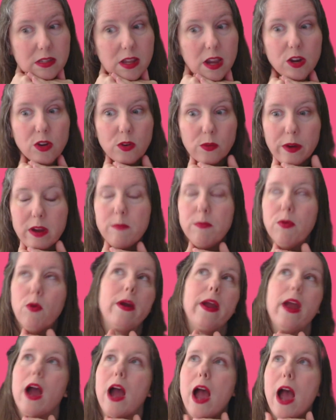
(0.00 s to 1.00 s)
a great
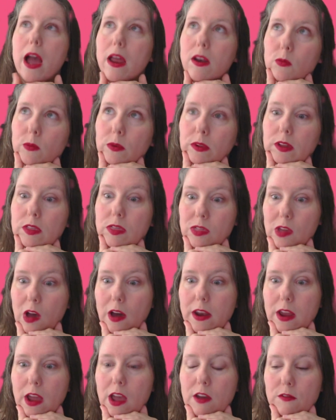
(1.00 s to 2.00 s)
point I hadn't really
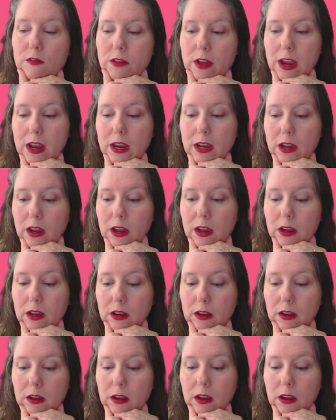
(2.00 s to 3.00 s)
thought of.
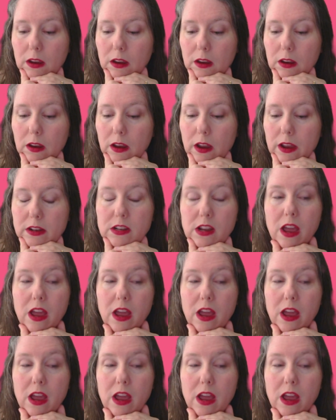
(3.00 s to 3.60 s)
And and